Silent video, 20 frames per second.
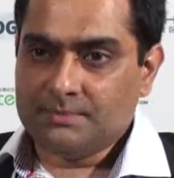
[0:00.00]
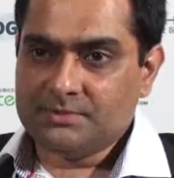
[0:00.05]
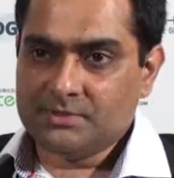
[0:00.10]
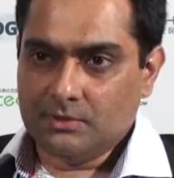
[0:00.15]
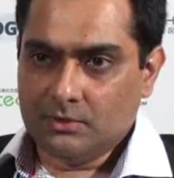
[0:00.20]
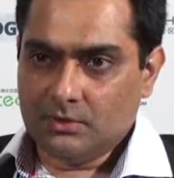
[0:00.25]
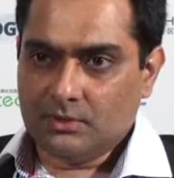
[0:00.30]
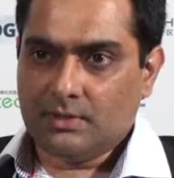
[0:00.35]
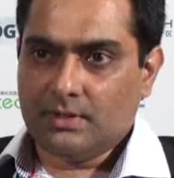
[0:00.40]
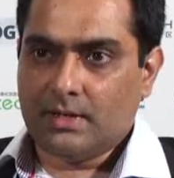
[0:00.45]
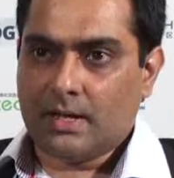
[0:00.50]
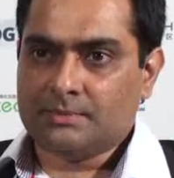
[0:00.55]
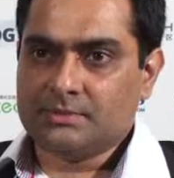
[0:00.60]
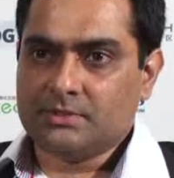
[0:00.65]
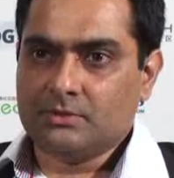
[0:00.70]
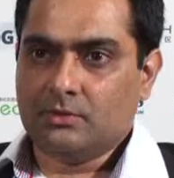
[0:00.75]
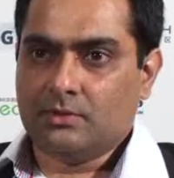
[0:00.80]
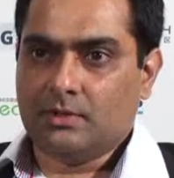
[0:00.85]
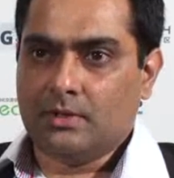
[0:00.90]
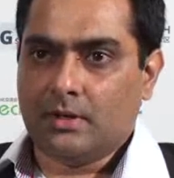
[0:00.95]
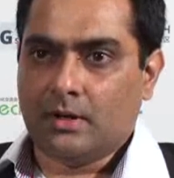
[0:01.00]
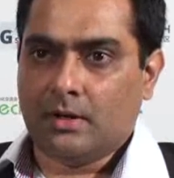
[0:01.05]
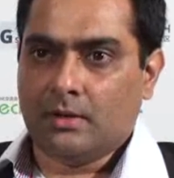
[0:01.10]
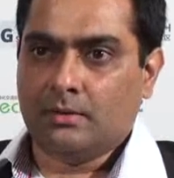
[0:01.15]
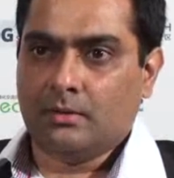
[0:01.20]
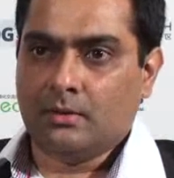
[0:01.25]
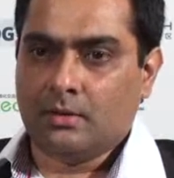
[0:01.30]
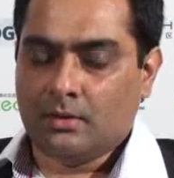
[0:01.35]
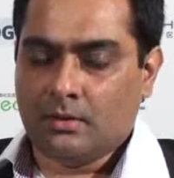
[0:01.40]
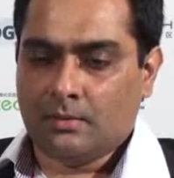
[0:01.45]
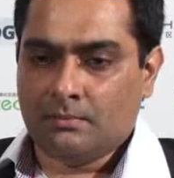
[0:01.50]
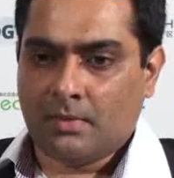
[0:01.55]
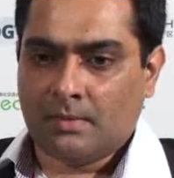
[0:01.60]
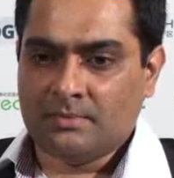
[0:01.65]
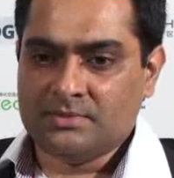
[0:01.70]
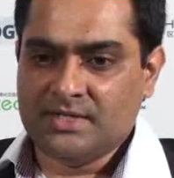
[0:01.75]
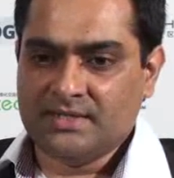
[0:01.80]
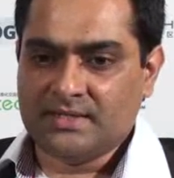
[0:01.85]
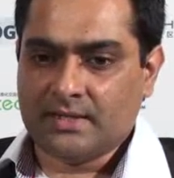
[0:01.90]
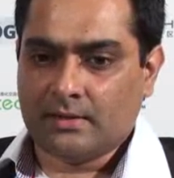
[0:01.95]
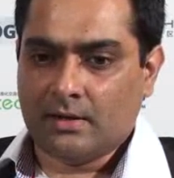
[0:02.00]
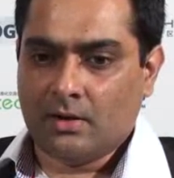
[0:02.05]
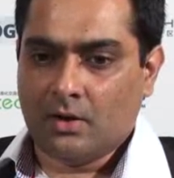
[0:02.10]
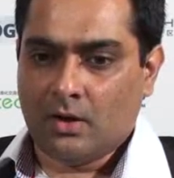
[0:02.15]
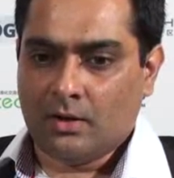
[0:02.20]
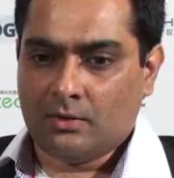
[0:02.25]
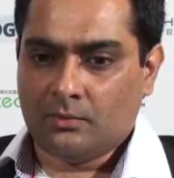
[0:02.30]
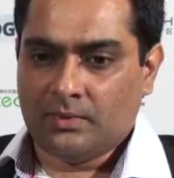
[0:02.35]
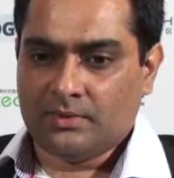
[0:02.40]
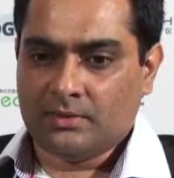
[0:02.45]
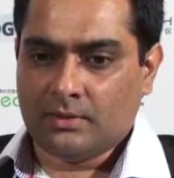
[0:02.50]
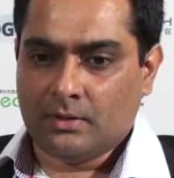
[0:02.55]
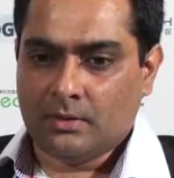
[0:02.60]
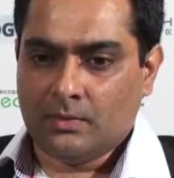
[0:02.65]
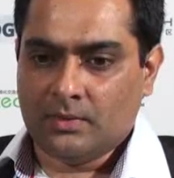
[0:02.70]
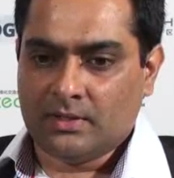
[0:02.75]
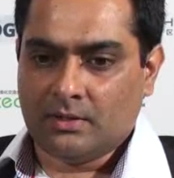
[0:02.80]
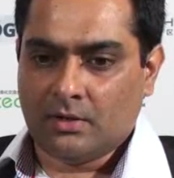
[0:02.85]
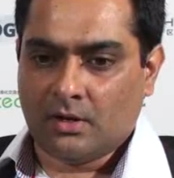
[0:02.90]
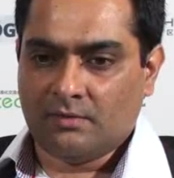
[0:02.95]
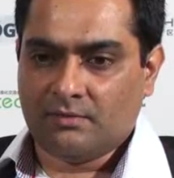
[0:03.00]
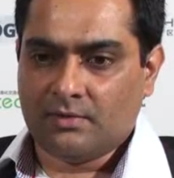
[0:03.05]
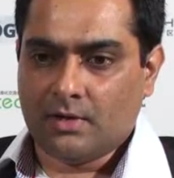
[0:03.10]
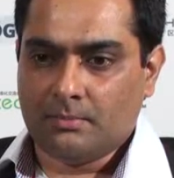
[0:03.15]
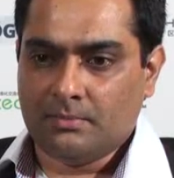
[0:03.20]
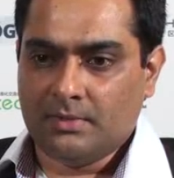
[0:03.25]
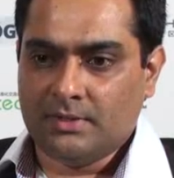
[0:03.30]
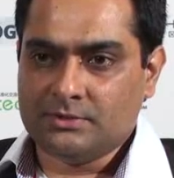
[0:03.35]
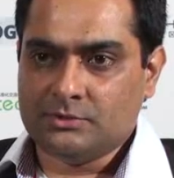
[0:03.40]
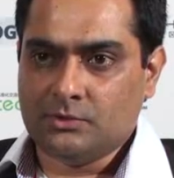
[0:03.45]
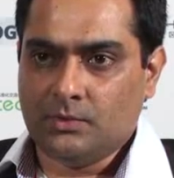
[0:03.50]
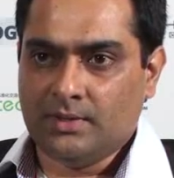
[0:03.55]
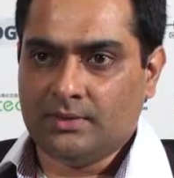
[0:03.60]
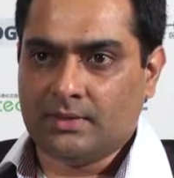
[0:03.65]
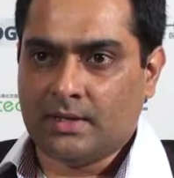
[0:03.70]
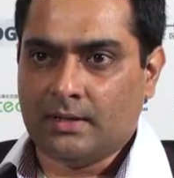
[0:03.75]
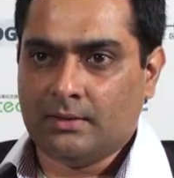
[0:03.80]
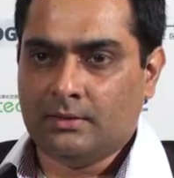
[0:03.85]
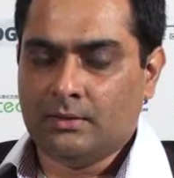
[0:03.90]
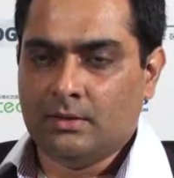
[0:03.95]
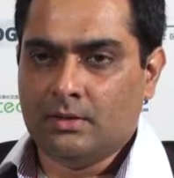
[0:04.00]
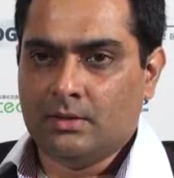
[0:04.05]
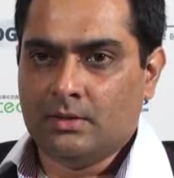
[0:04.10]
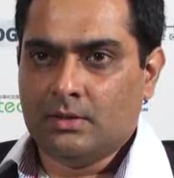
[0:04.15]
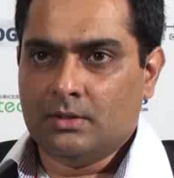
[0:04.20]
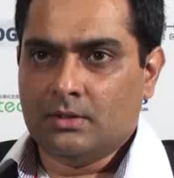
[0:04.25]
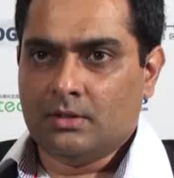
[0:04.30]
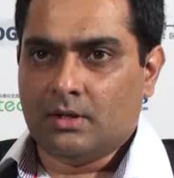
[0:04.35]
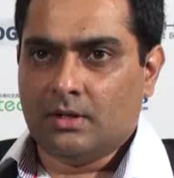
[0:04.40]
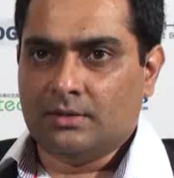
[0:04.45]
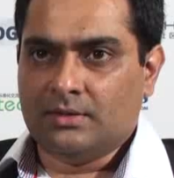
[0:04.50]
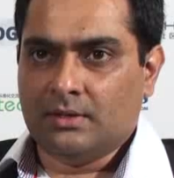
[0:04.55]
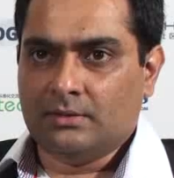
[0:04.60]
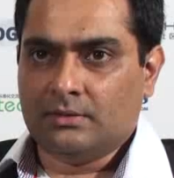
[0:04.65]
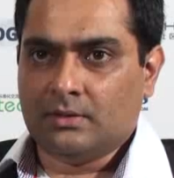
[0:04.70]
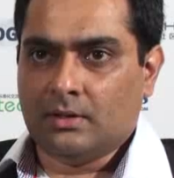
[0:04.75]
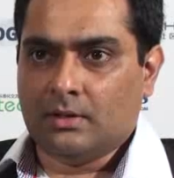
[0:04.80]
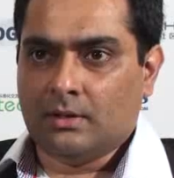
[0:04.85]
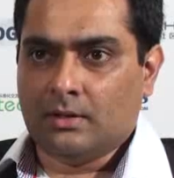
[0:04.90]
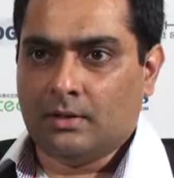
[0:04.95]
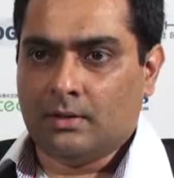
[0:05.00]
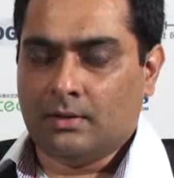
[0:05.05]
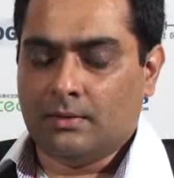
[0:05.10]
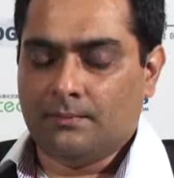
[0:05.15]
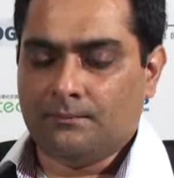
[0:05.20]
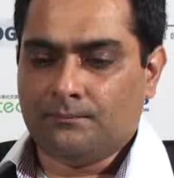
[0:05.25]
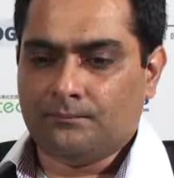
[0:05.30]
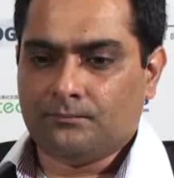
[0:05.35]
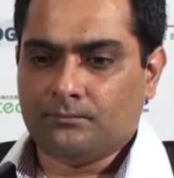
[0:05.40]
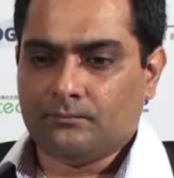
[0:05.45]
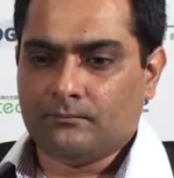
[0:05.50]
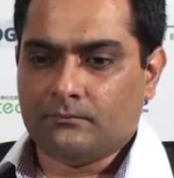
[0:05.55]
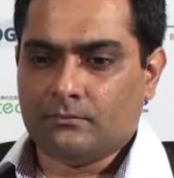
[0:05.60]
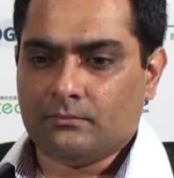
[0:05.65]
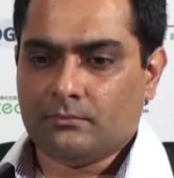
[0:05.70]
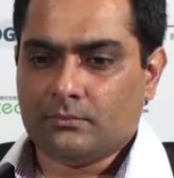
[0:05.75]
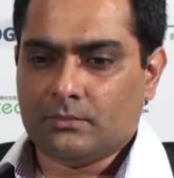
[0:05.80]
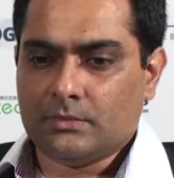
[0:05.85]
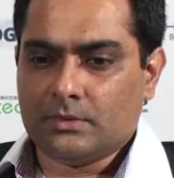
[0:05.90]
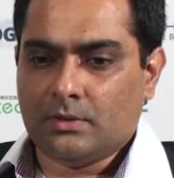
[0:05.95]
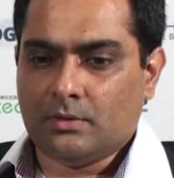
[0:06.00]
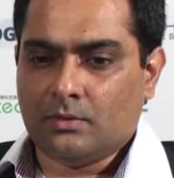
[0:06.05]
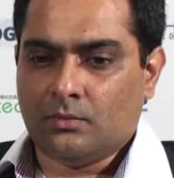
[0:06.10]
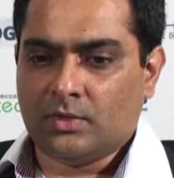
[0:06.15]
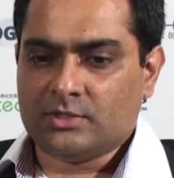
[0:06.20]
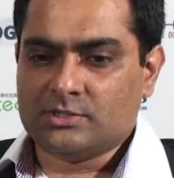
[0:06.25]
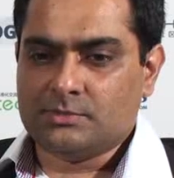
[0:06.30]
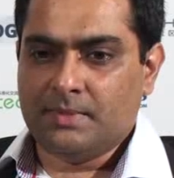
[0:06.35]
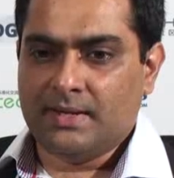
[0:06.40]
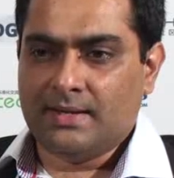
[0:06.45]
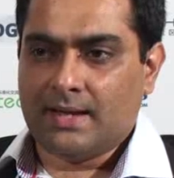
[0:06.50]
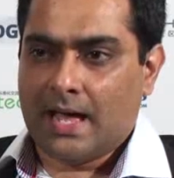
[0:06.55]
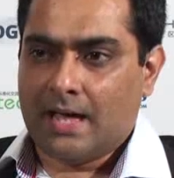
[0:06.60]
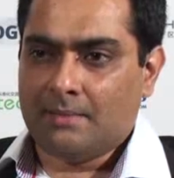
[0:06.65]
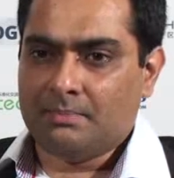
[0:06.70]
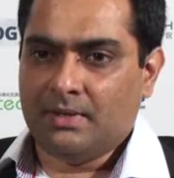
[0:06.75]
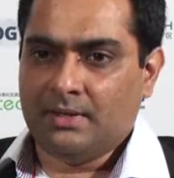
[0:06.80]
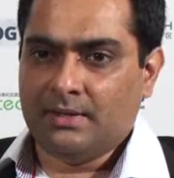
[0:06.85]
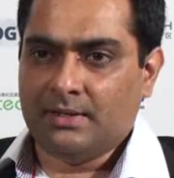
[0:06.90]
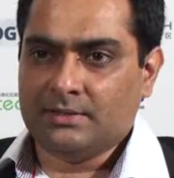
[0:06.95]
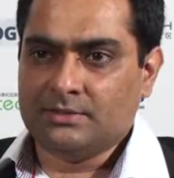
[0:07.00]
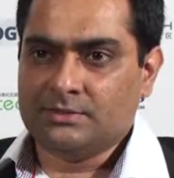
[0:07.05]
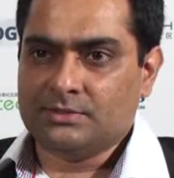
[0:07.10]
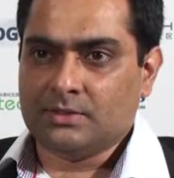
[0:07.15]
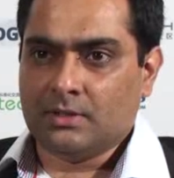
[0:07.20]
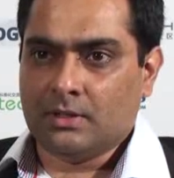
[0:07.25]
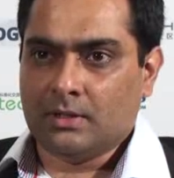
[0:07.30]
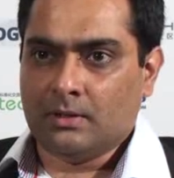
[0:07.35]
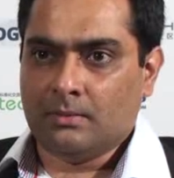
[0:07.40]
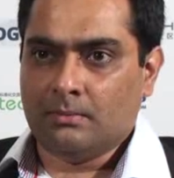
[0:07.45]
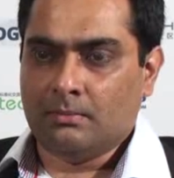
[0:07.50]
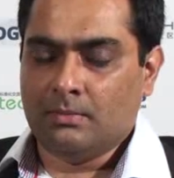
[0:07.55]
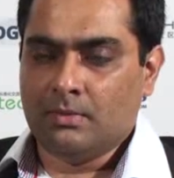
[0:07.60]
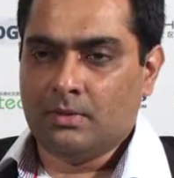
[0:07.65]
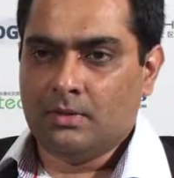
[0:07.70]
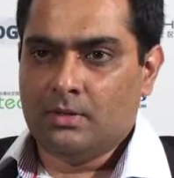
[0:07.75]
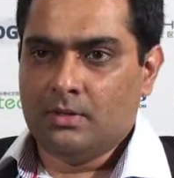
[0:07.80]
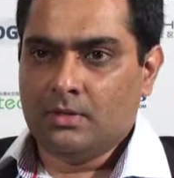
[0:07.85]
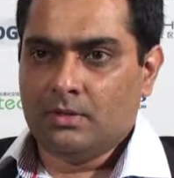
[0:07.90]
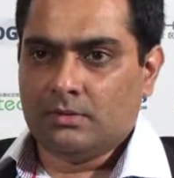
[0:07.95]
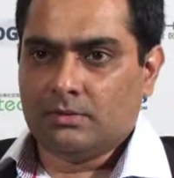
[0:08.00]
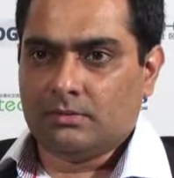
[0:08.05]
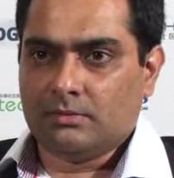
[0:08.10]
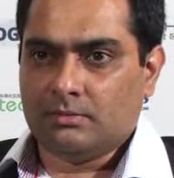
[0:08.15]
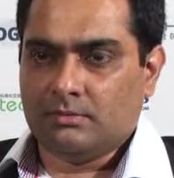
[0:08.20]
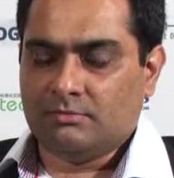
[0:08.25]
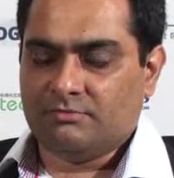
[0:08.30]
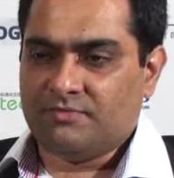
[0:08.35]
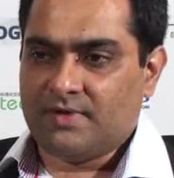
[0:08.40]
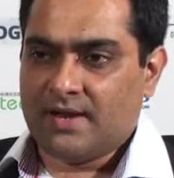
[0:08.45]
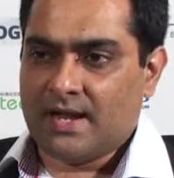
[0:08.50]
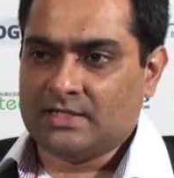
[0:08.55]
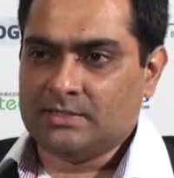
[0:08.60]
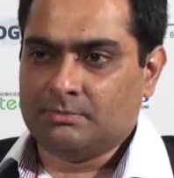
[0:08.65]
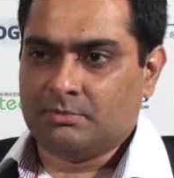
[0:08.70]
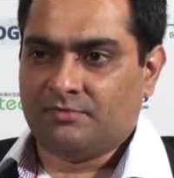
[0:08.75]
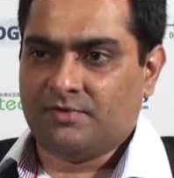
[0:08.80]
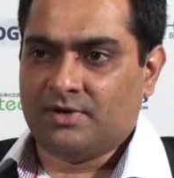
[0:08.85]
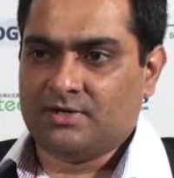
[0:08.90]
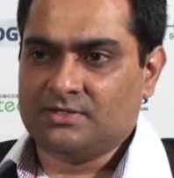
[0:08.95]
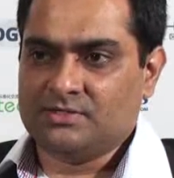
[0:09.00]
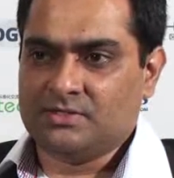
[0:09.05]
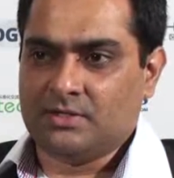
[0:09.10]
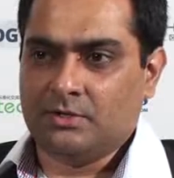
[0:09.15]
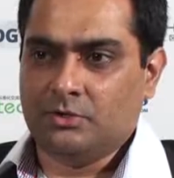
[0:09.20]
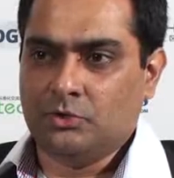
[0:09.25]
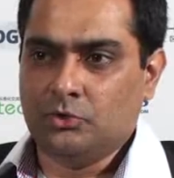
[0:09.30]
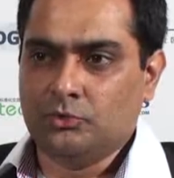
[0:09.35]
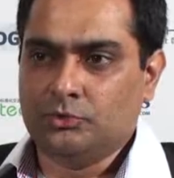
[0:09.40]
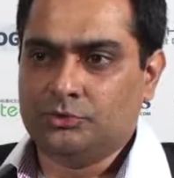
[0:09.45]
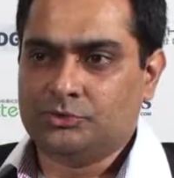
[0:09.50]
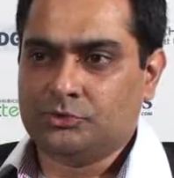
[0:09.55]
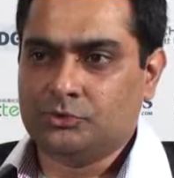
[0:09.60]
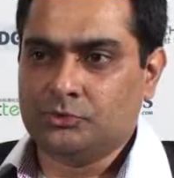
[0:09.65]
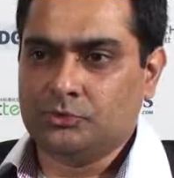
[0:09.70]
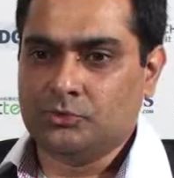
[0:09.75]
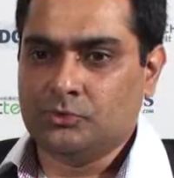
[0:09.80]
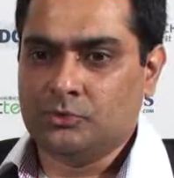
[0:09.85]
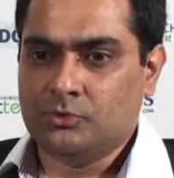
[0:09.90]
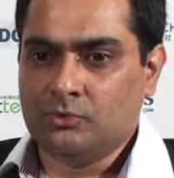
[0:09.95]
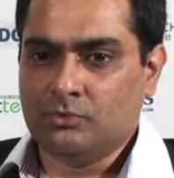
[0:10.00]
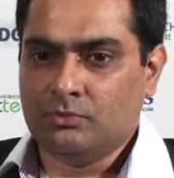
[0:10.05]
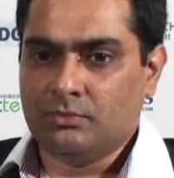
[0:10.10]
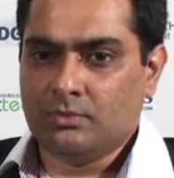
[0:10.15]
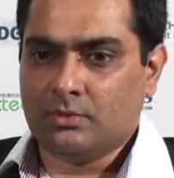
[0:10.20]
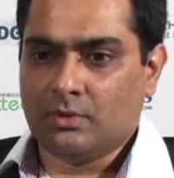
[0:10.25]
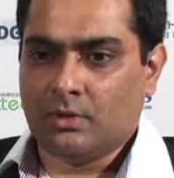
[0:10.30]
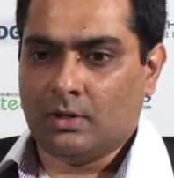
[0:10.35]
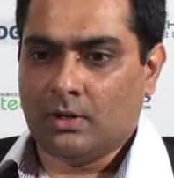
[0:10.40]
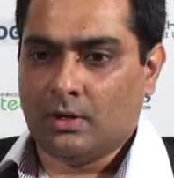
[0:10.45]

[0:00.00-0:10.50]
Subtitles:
Absolutely, and I'm seeing that a lot with a lot of companies doing that. I think what's been happening is financial professionals are used to